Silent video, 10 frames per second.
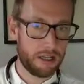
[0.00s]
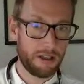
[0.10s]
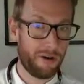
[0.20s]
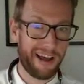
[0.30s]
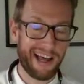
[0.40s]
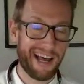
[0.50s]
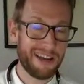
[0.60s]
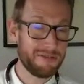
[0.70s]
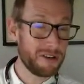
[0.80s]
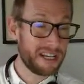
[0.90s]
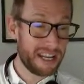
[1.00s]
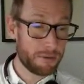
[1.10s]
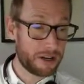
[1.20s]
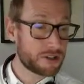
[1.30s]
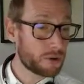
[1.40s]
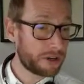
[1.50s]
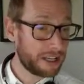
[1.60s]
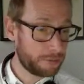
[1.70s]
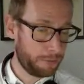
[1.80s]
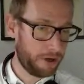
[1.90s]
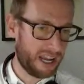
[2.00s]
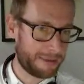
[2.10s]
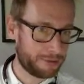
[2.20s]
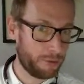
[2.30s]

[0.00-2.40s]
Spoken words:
Now I have no idea what a join is, perhaps.